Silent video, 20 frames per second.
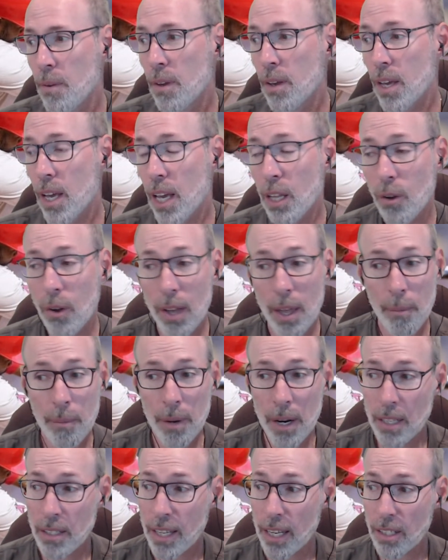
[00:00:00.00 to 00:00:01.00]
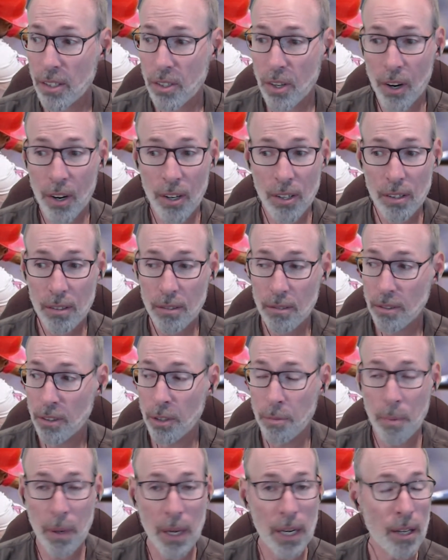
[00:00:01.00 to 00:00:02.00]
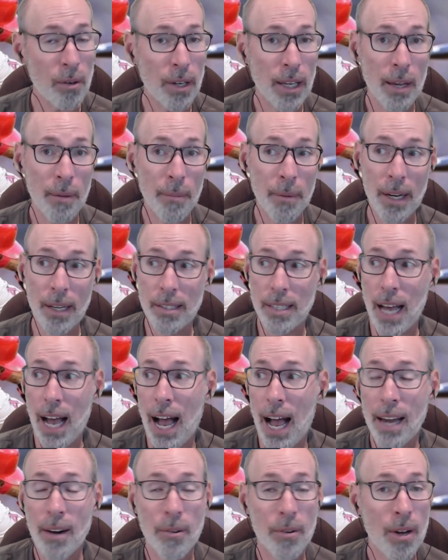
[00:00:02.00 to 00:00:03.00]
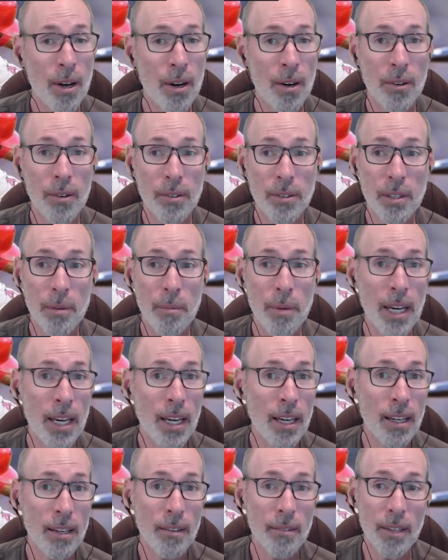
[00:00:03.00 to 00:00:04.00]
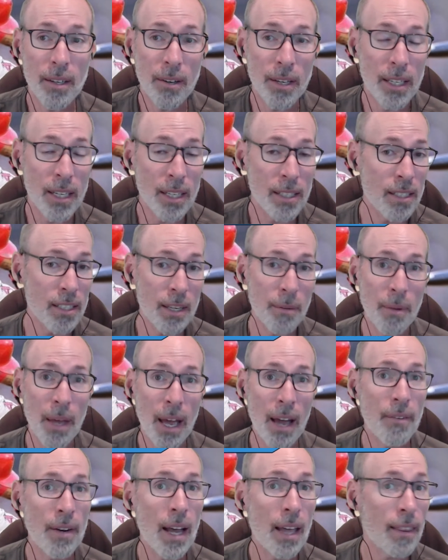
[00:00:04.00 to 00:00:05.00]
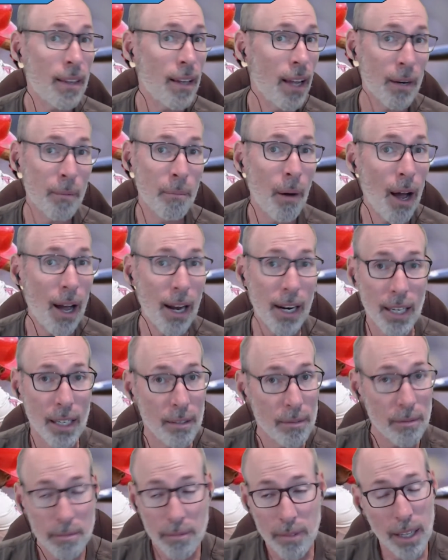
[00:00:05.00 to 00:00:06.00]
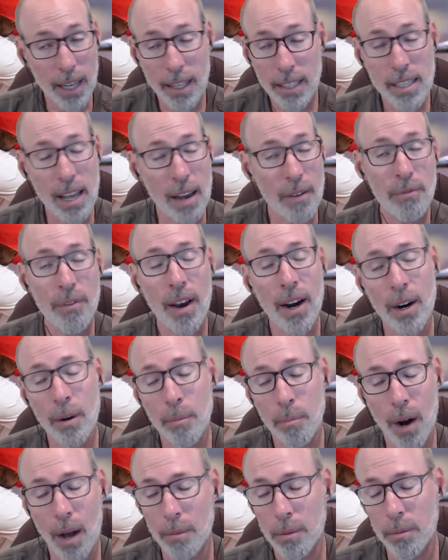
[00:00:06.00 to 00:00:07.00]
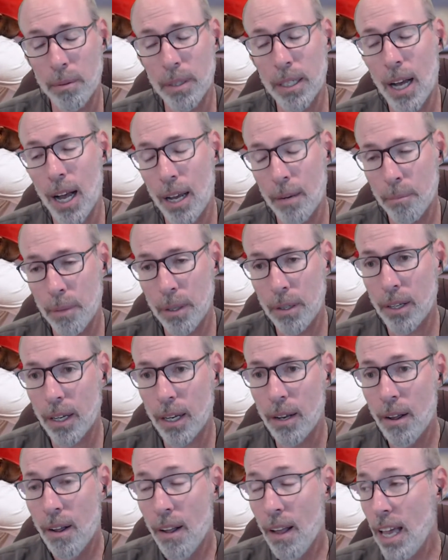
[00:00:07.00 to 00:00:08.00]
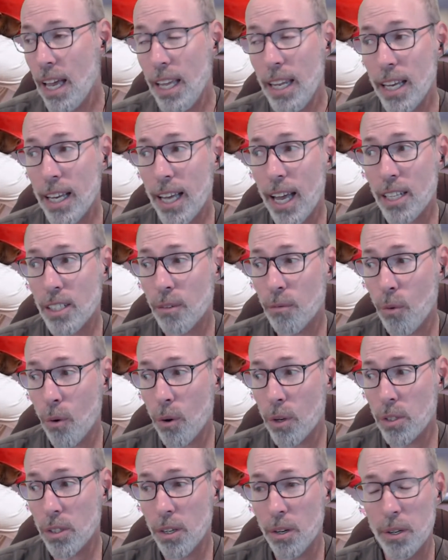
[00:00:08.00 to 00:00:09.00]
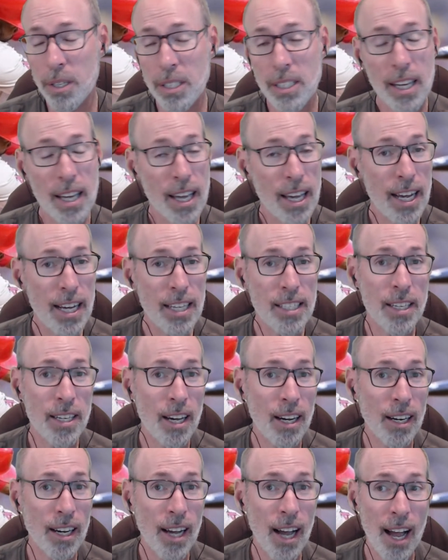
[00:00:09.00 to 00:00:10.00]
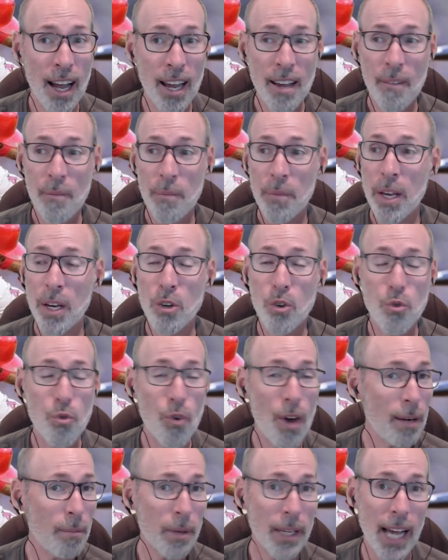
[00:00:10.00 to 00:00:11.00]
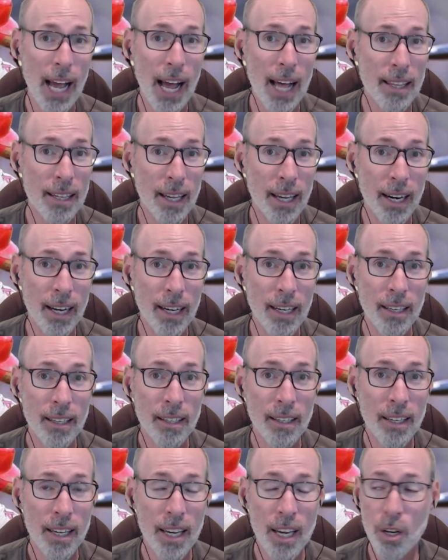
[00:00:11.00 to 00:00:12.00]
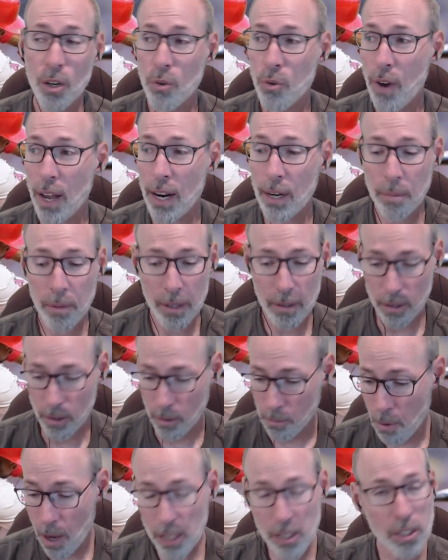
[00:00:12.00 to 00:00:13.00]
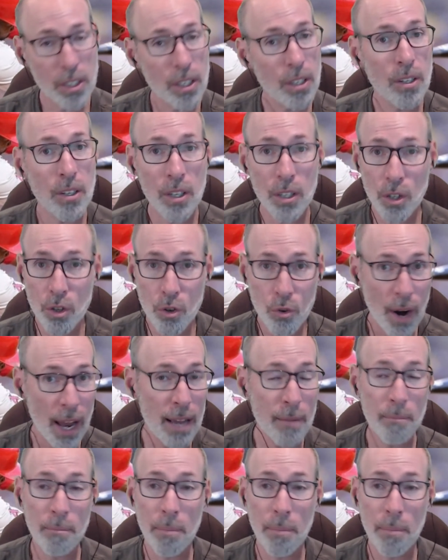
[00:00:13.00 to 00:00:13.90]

Eloy Jimenez gets hurt just being Eloy Jimenez. I don't know. To me, he doesn't seem to have an athletic body. Okay. Is that fair? Probably not, but okay. In the case of Royce Lewis, he's a young guy, incredibly athletic, incredibly, muscular, great